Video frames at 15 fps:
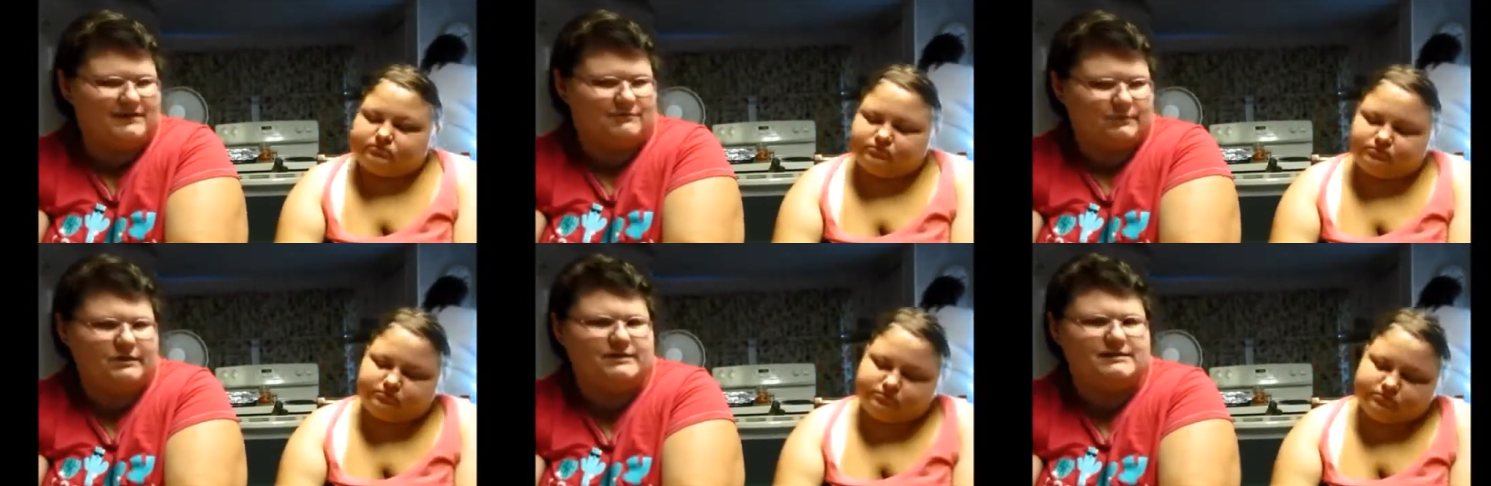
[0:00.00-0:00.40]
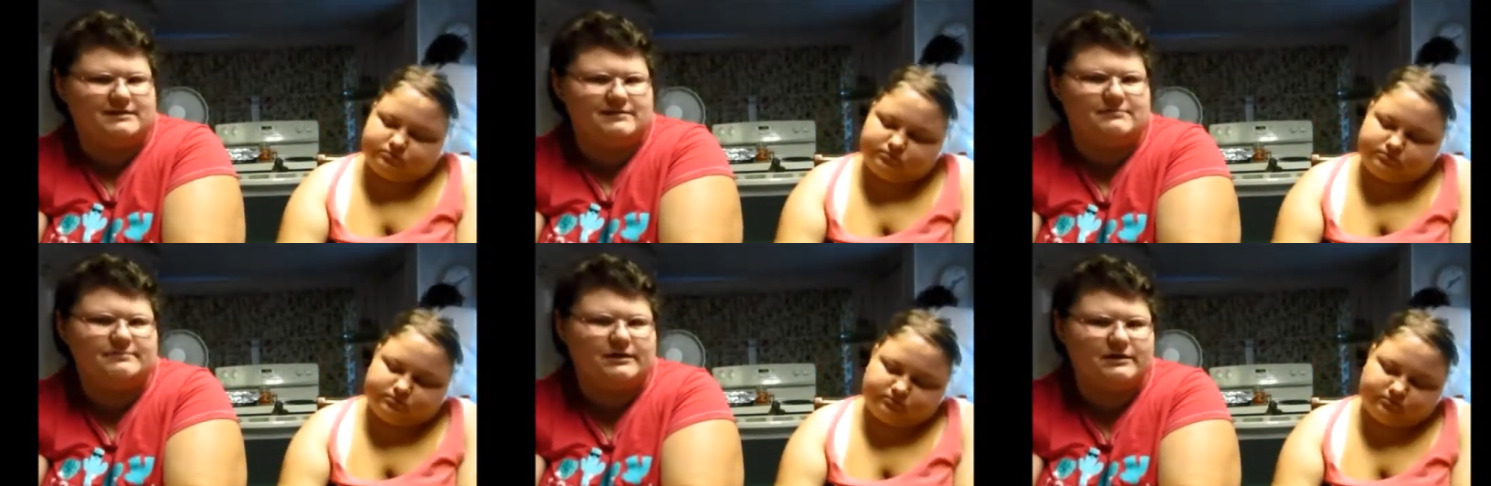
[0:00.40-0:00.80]
Speaker 1: it was in
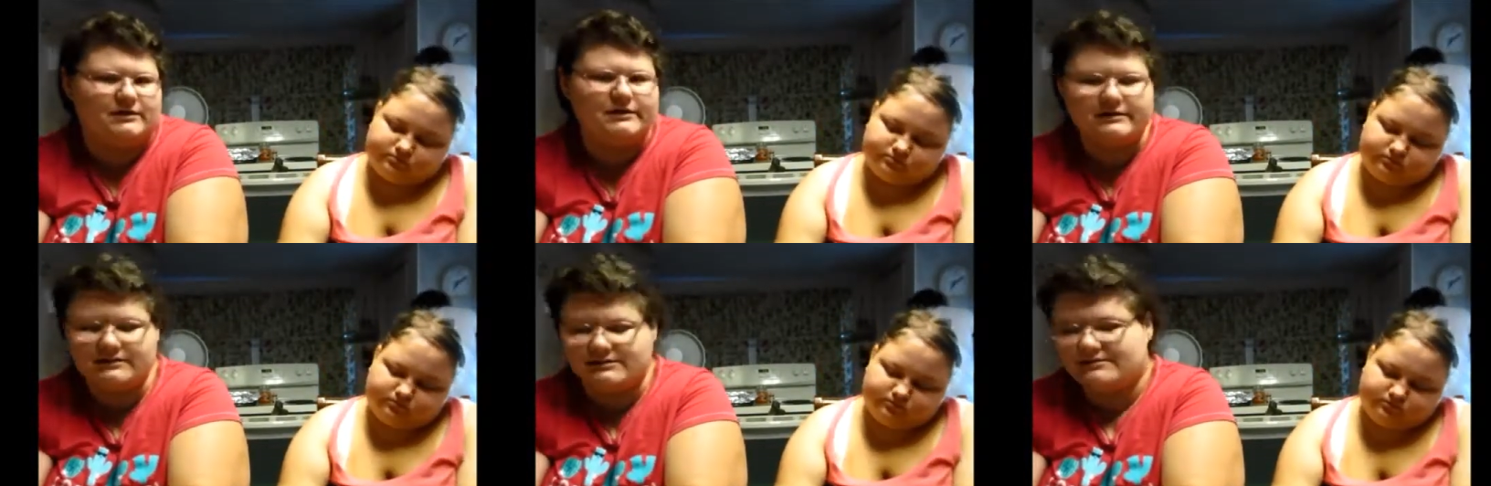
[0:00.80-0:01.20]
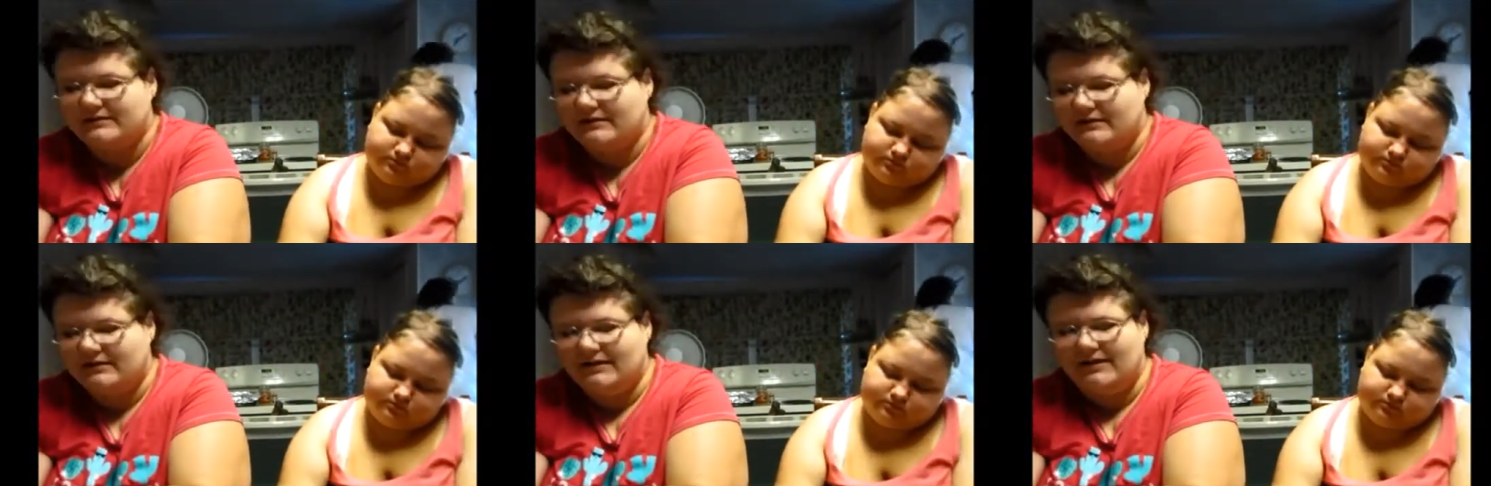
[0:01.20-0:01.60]
the parks,
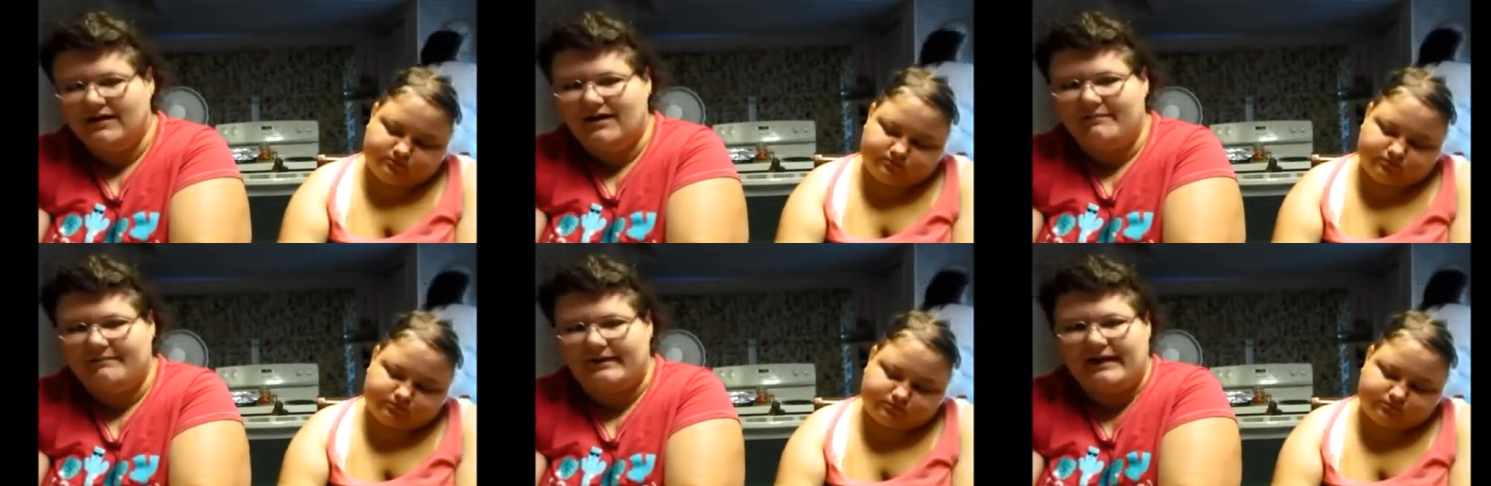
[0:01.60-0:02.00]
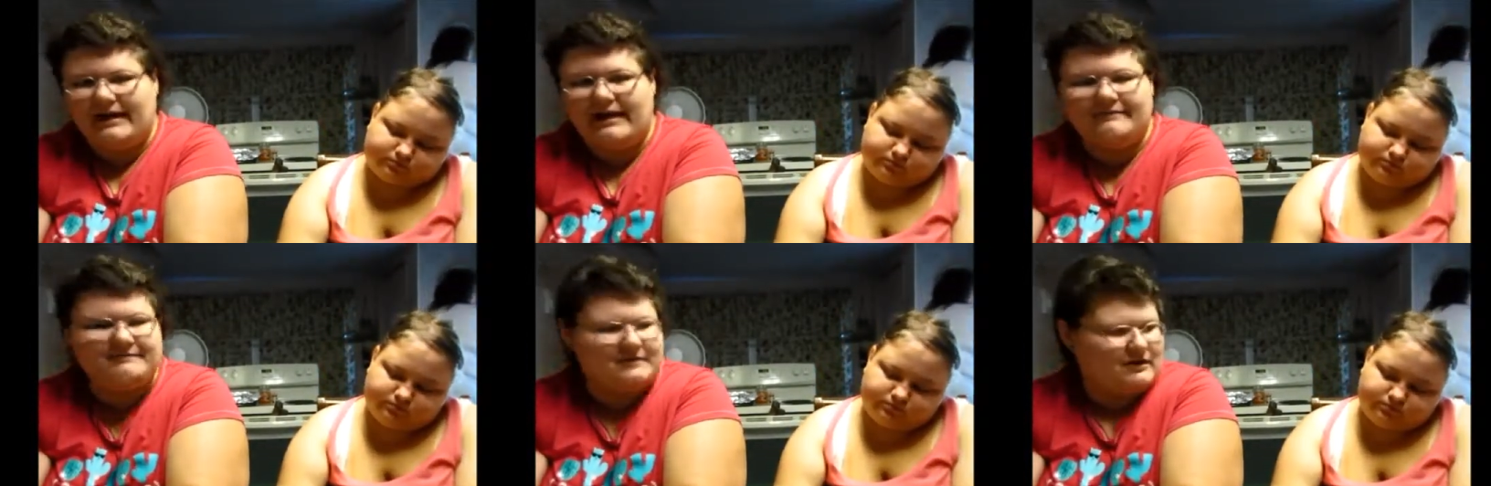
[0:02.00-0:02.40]
but I
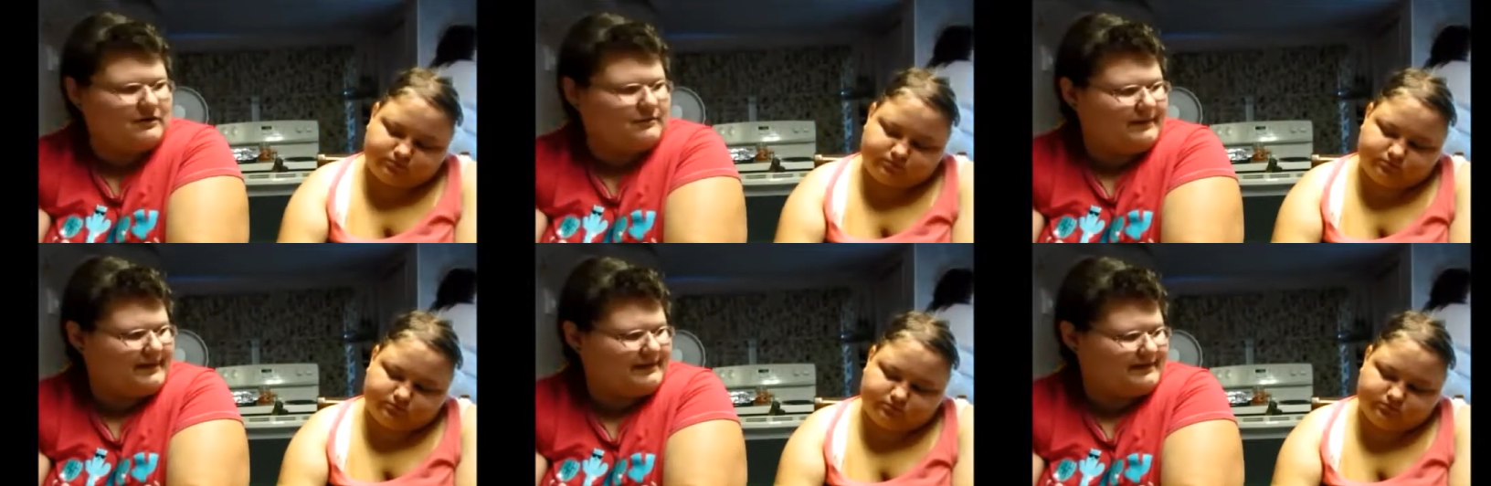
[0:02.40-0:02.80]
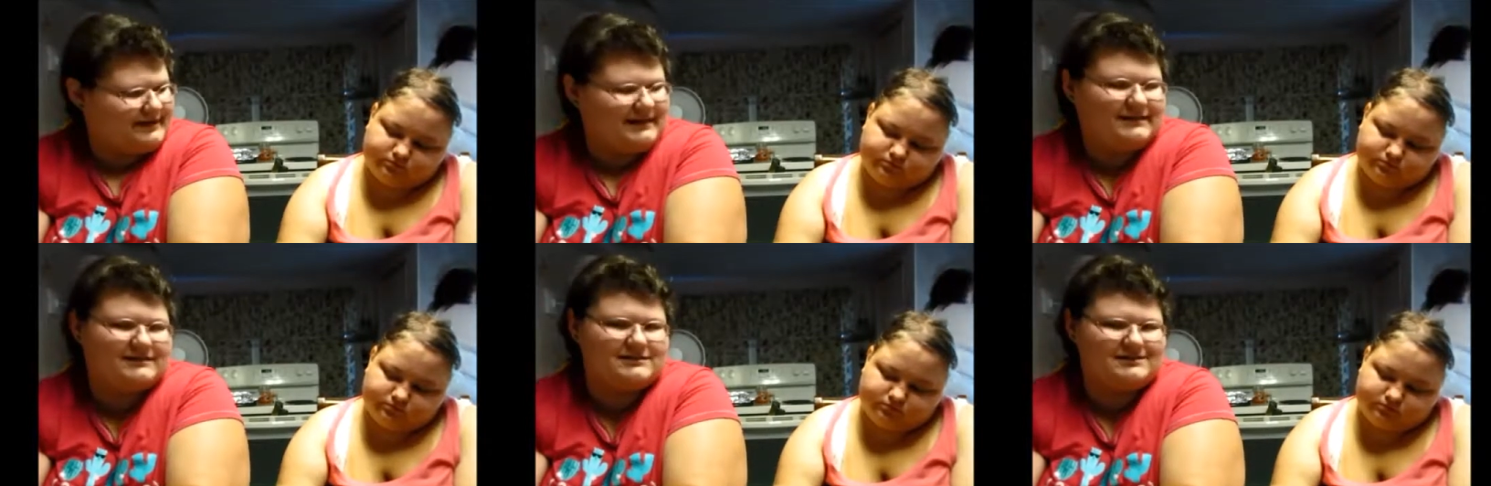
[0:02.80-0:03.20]
have no way to
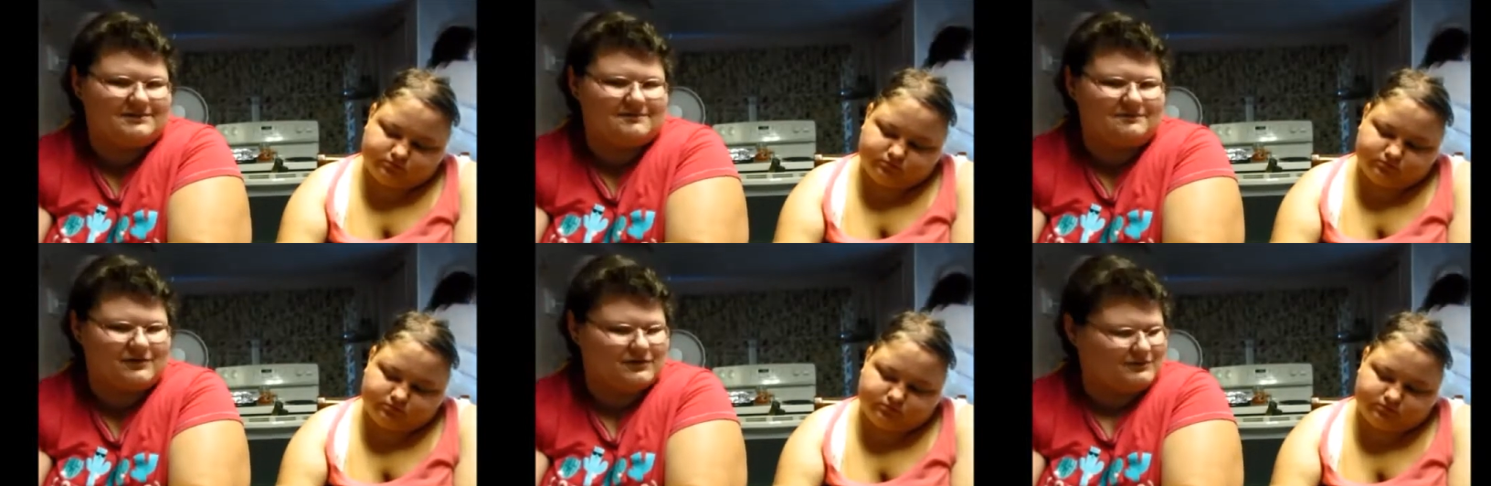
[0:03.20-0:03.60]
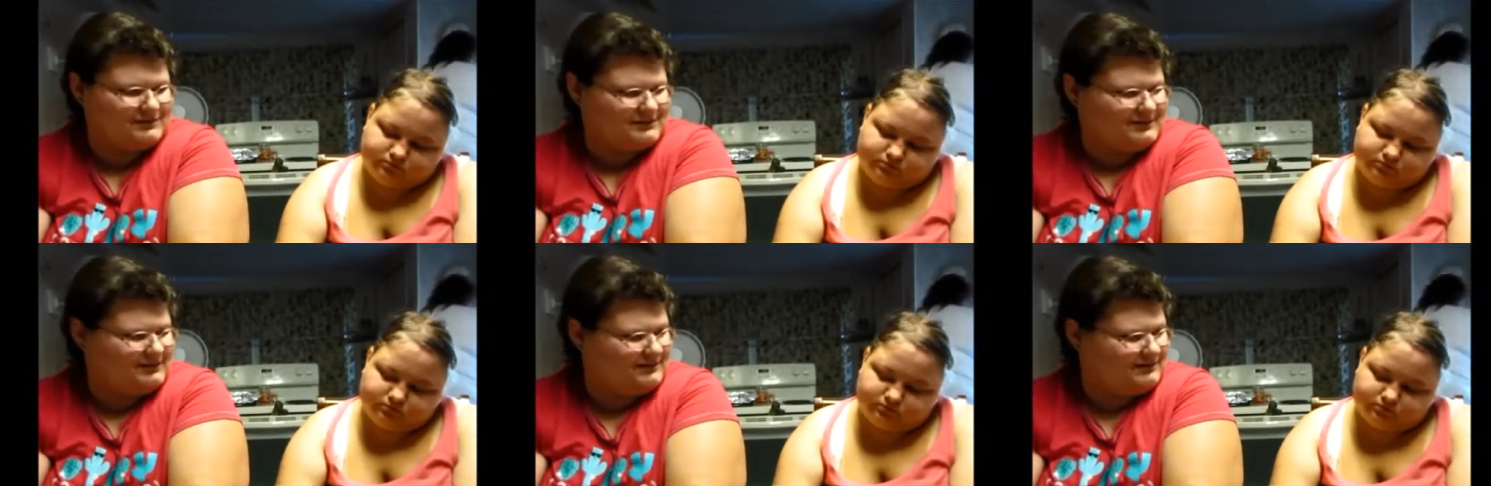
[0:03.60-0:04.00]
get it to the
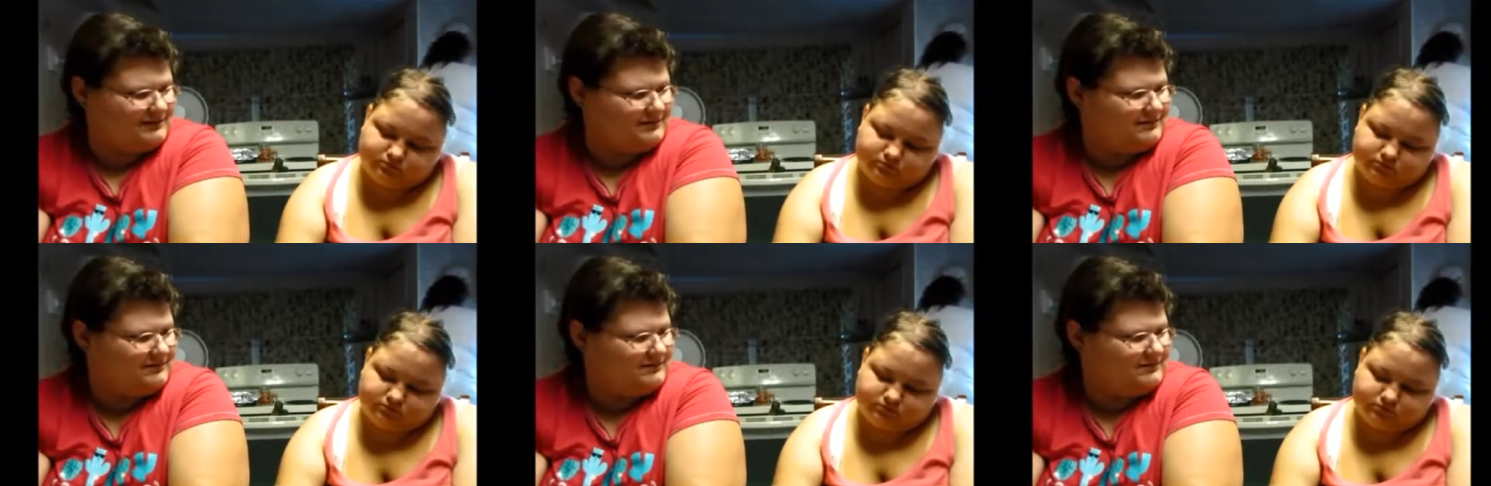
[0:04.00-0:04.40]
frozen